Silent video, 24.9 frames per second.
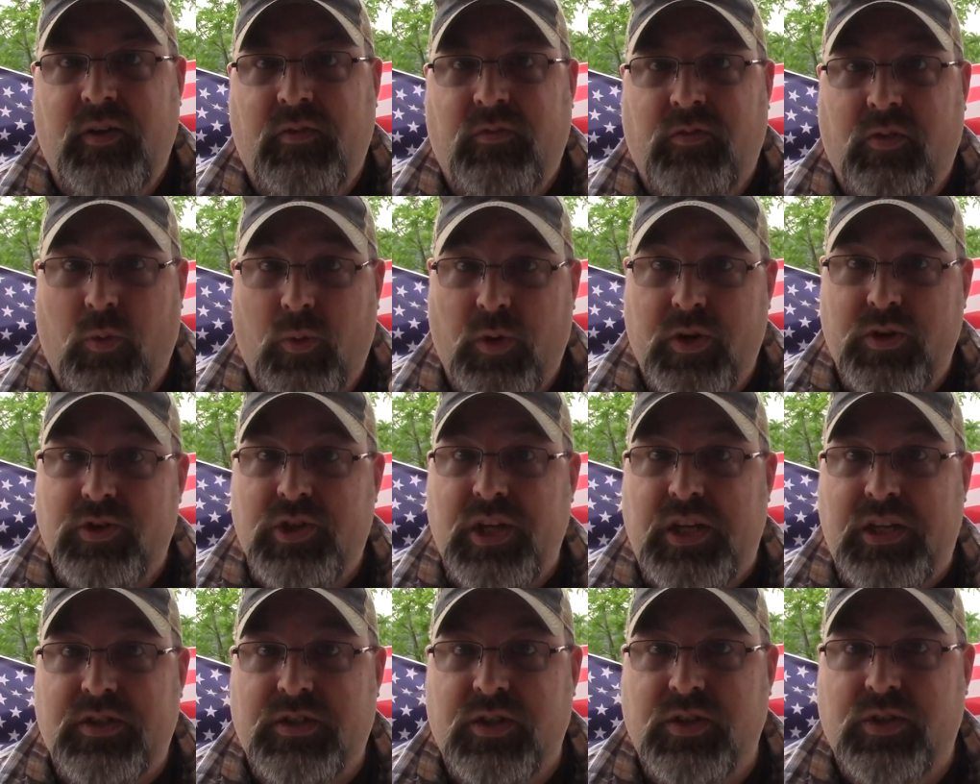for what
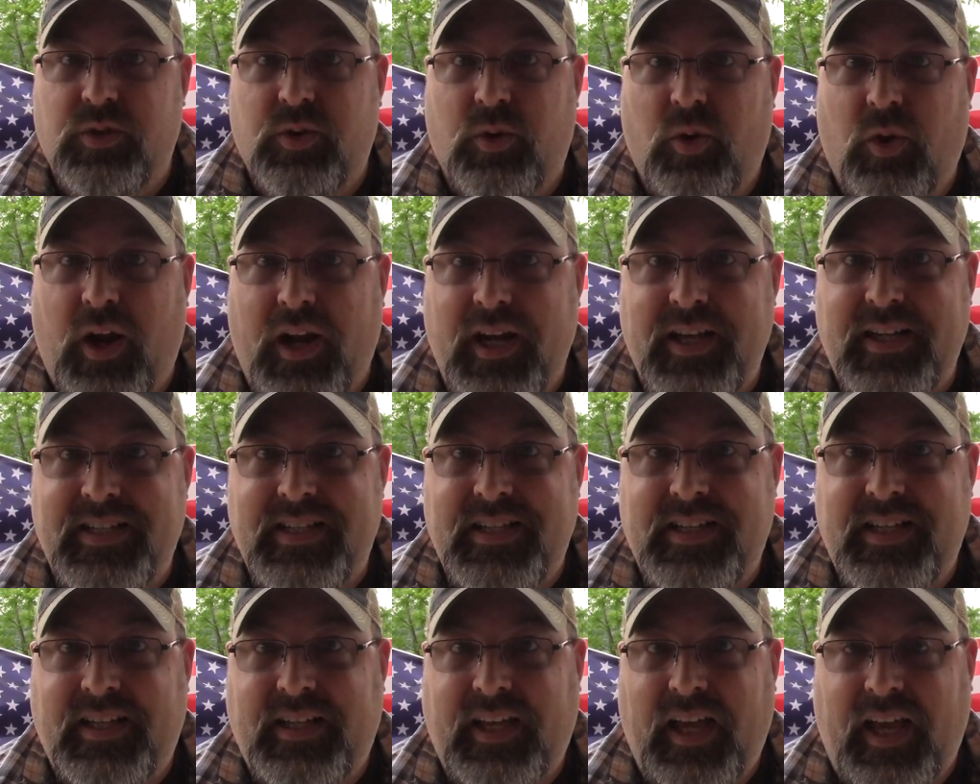Jesus
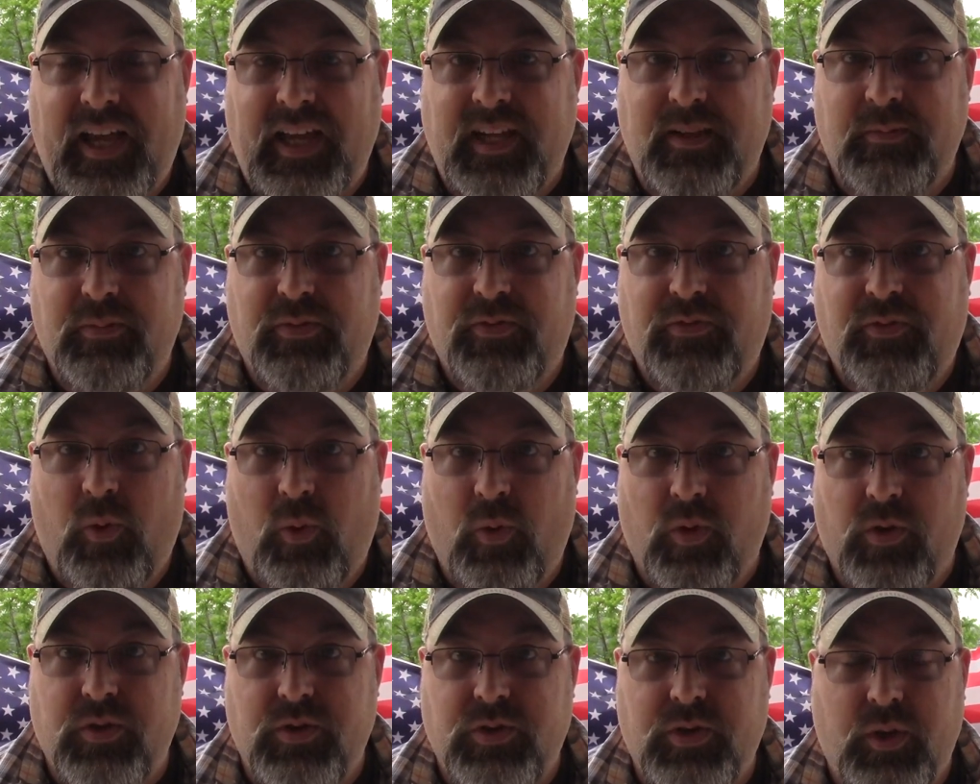Christ came for.